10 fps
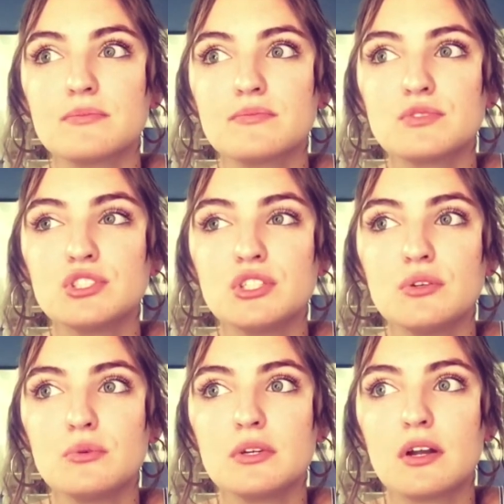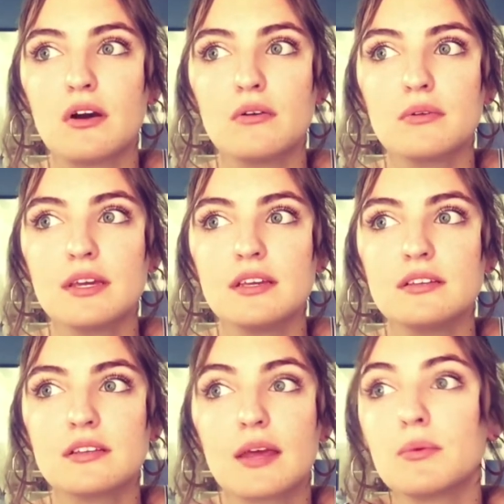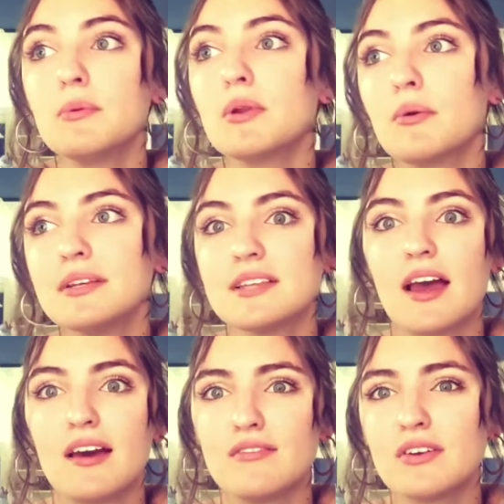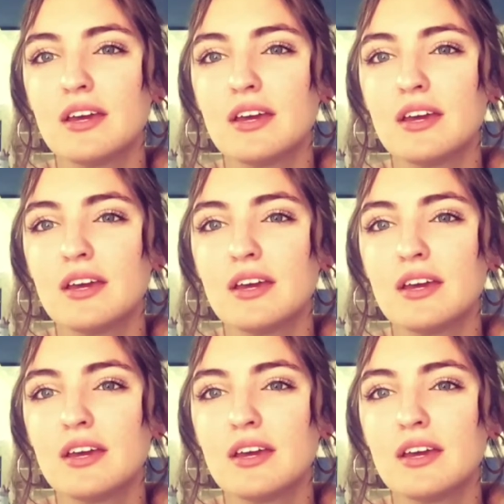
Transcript: She would always, like, we would always have